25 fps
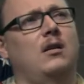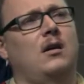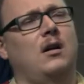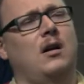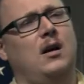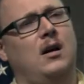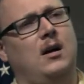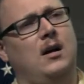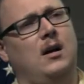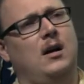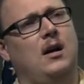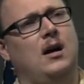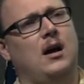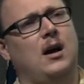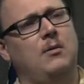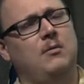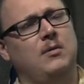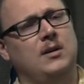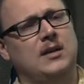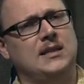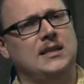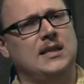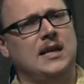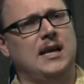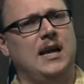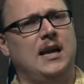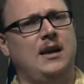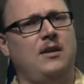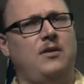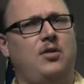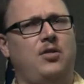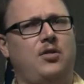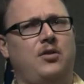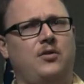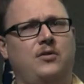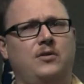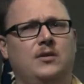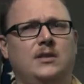uh, I want to say,
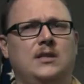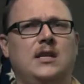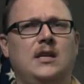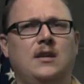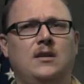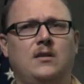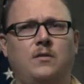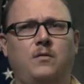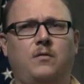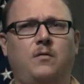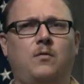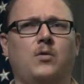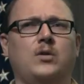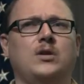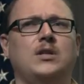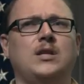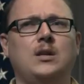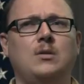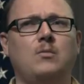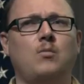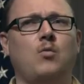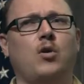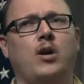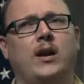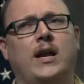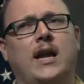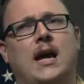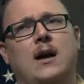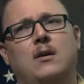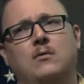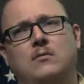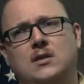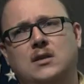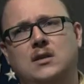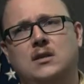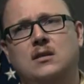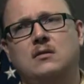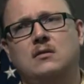13 or 14 more
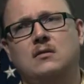counts,